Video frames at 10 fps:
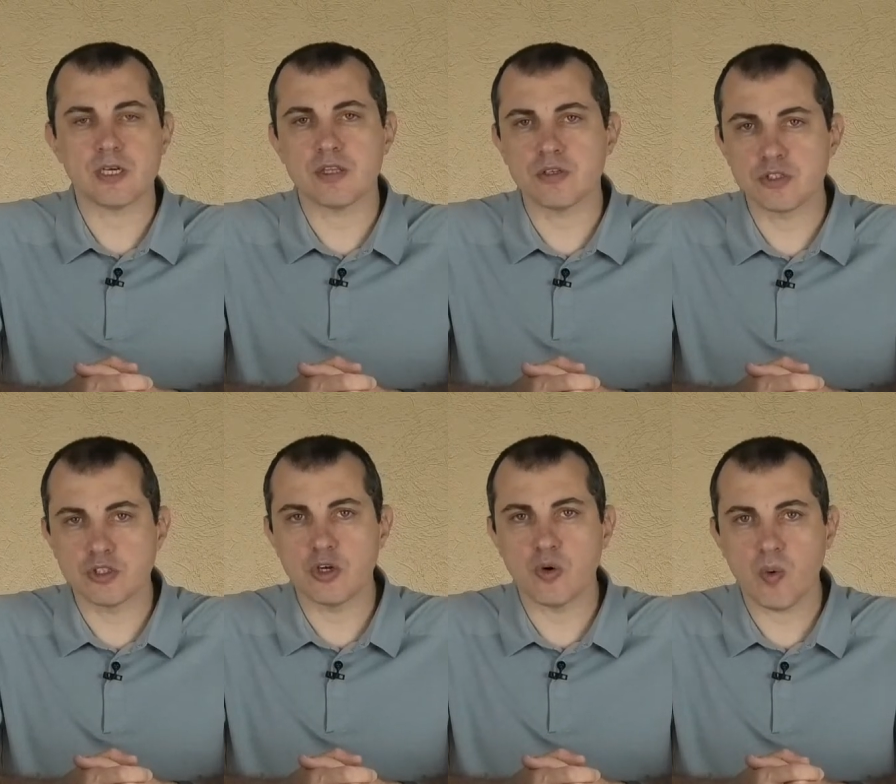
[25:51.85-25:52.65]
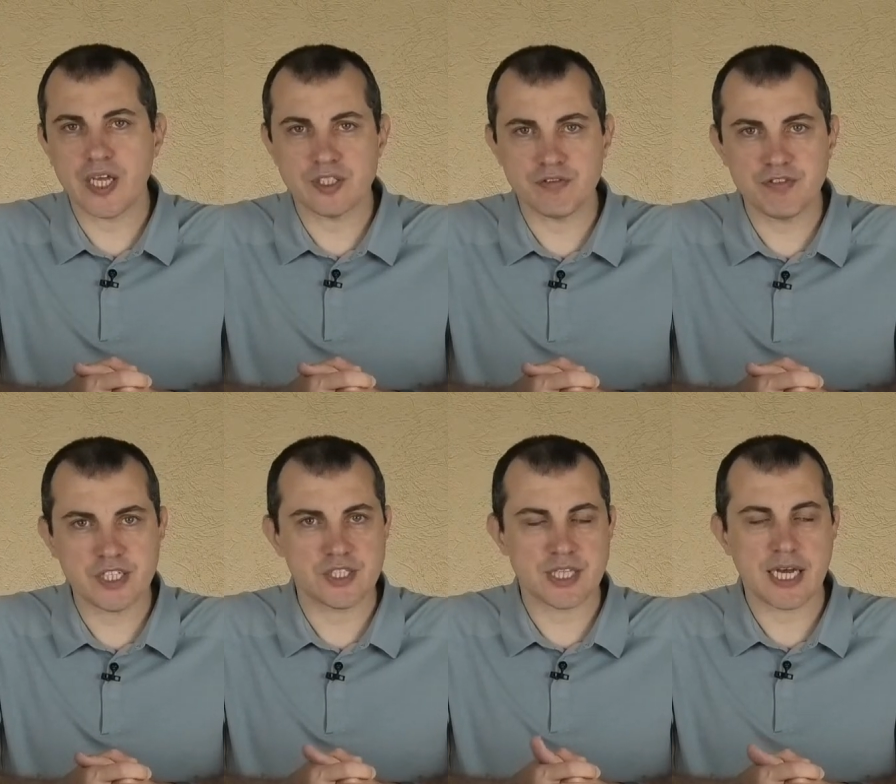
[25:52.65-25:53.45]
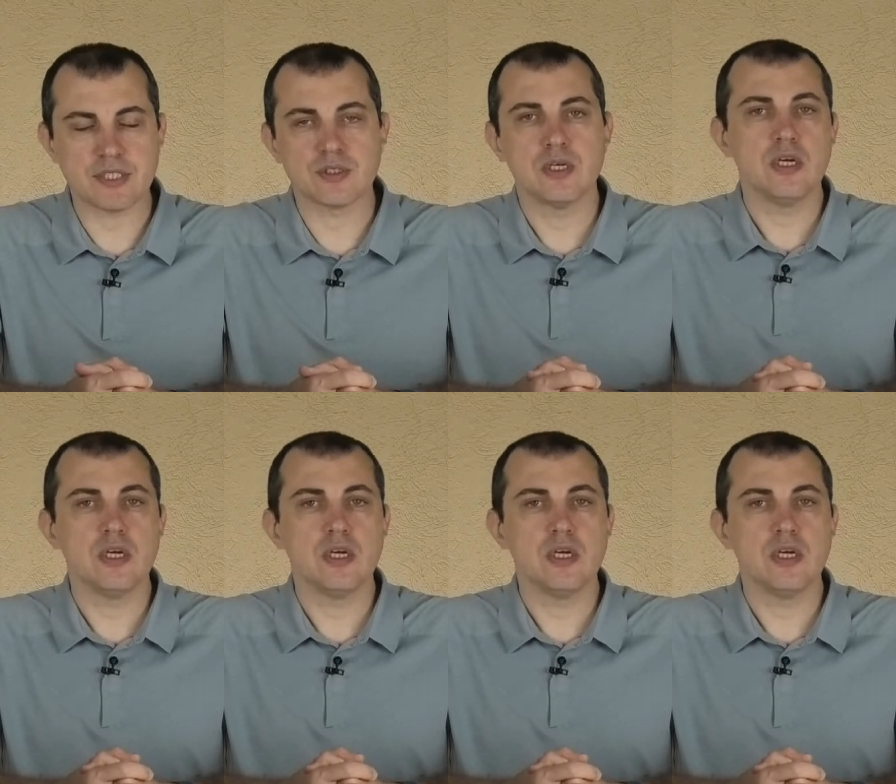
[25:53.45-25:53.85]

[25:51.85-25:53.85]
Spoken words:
and there's no way to fix that.